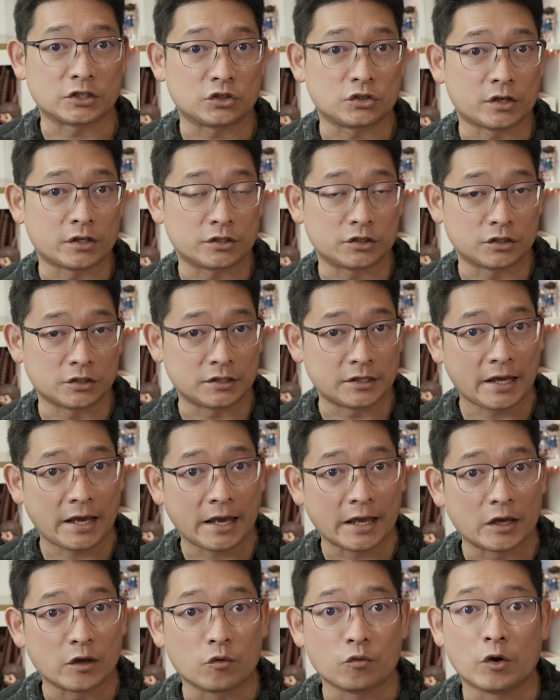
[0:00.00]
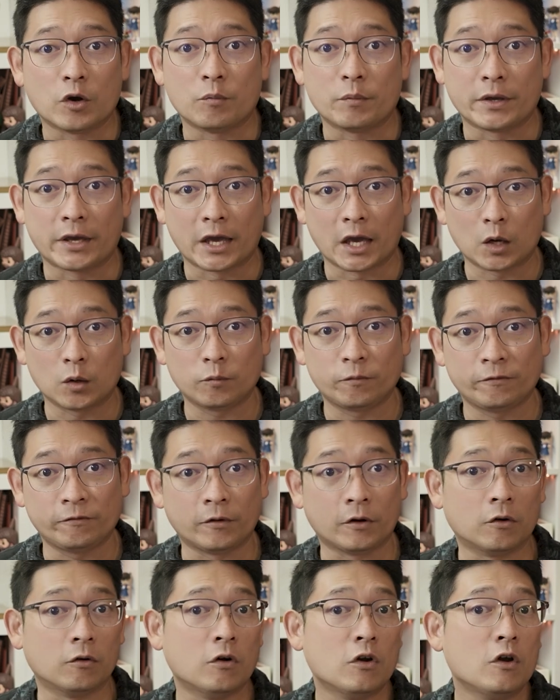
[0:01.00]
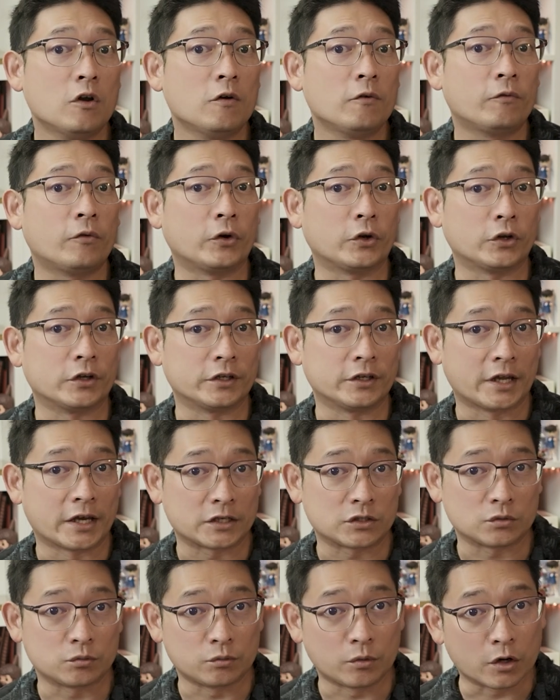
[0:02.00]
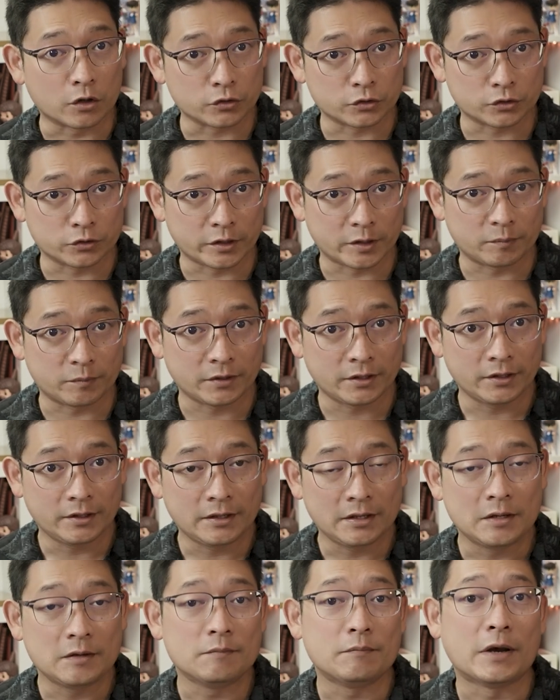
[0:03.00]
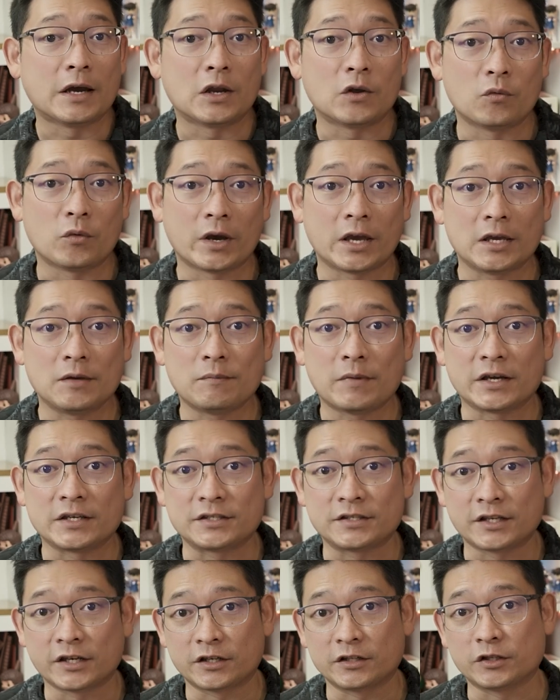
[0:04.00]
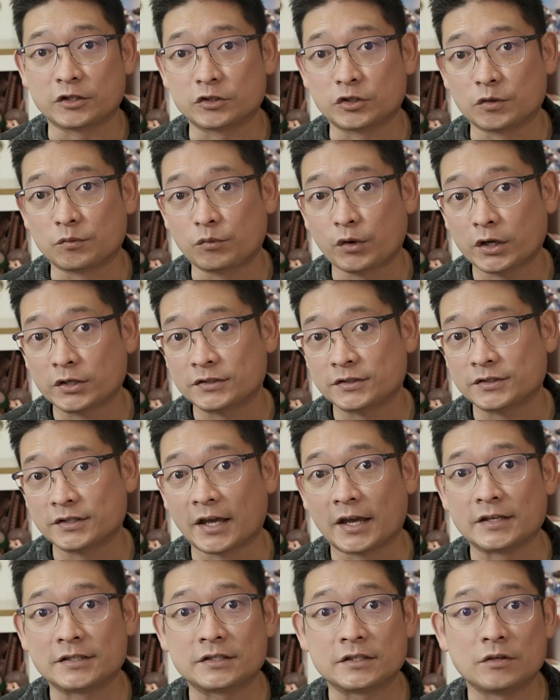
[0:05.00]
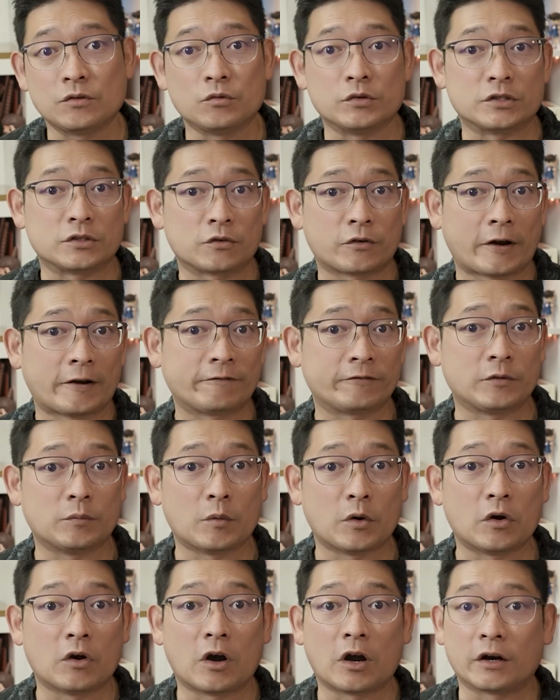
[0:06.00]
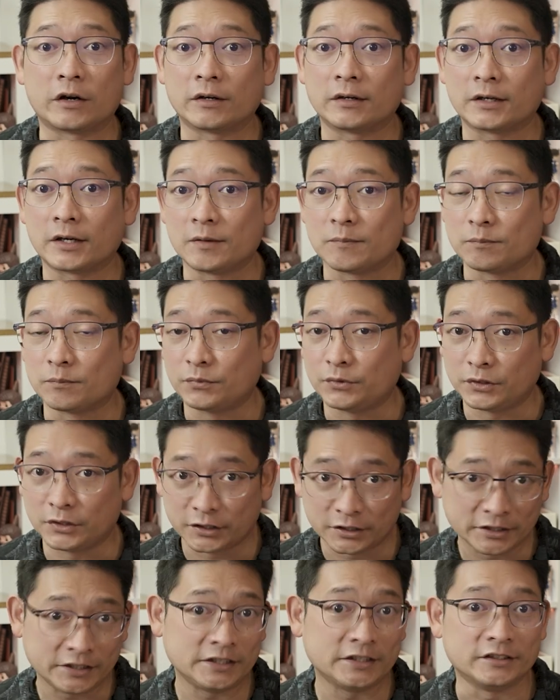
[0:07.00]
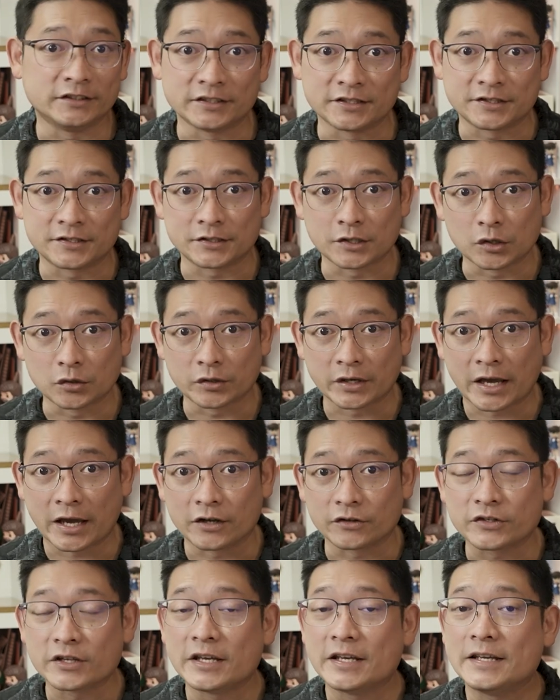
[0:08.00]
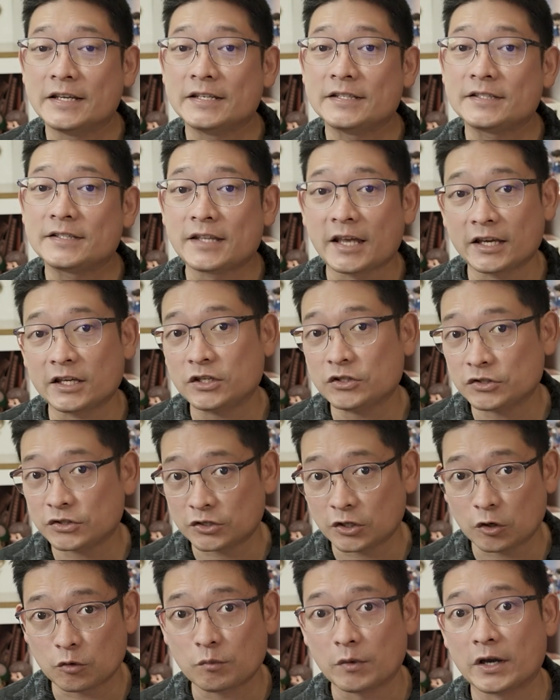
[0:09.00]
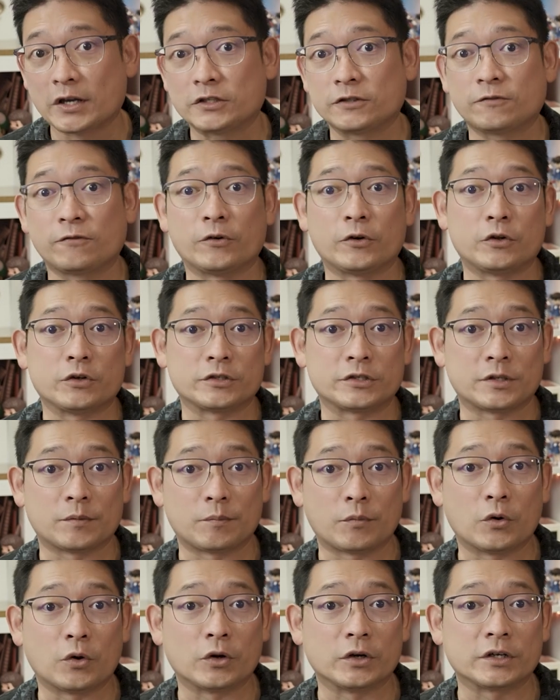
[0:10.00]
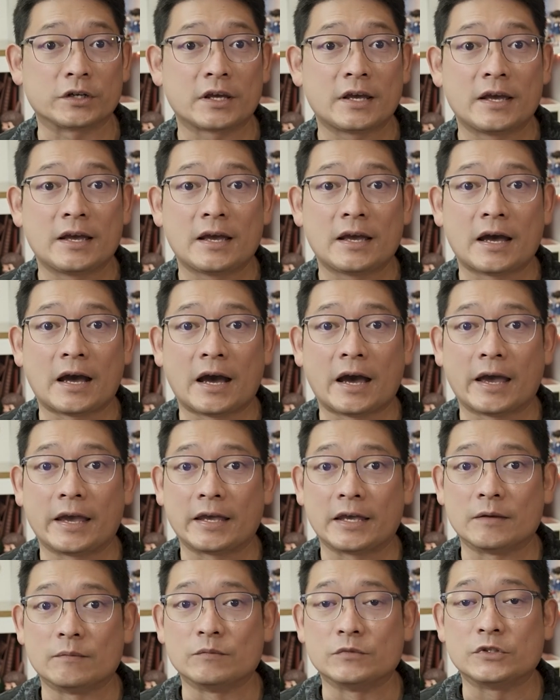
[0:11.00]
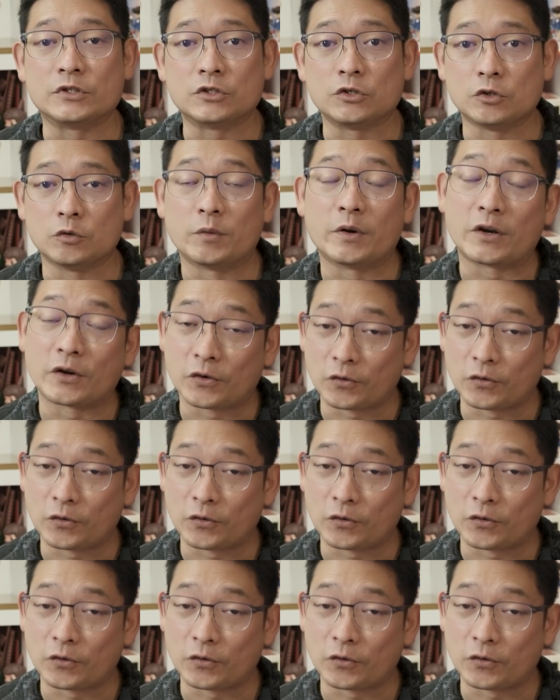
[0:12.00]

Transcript: shared today will be helpful for your next road trip. By the way, my signature brush sets with Craftable are completely sold out. Thank you so much for your support. I am super